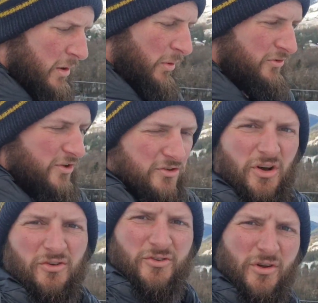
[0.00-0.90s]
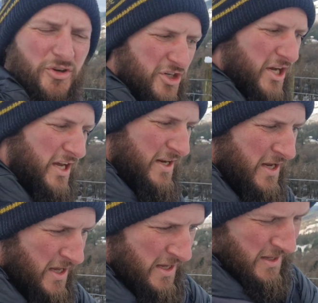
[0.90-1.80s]
Once it's gone slushy and
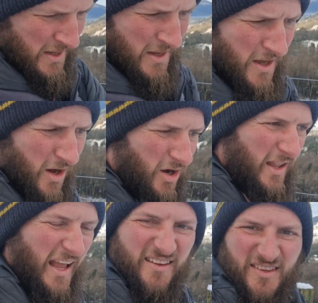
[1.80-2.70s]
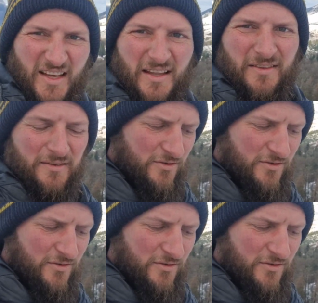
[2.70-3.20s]
all icy and